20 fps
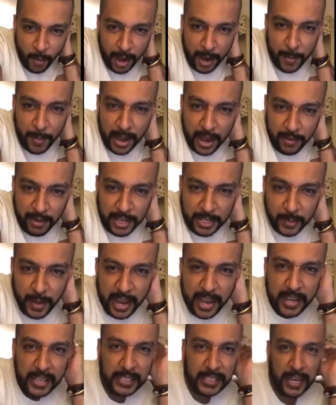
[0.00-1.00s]
why Mary
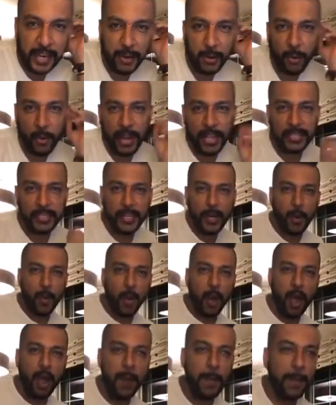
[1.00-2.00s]
is my hairstyle crazy
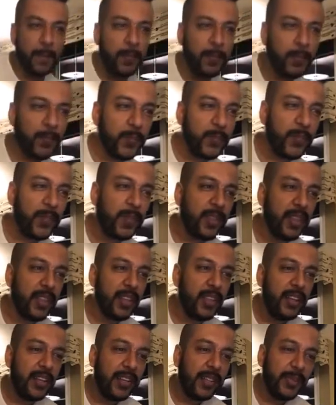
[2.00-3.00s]
or what?
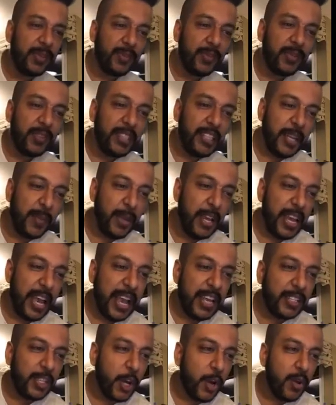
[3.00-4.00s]
Tell me
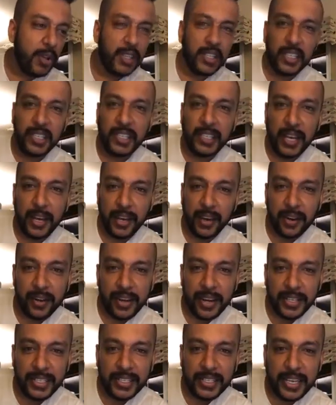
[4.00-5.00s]
guys, who is the
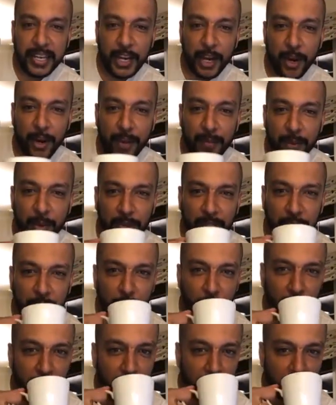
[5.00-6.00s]
singer? Let's see your
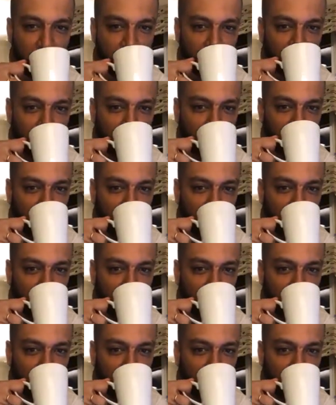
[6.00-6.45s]
music knowledge.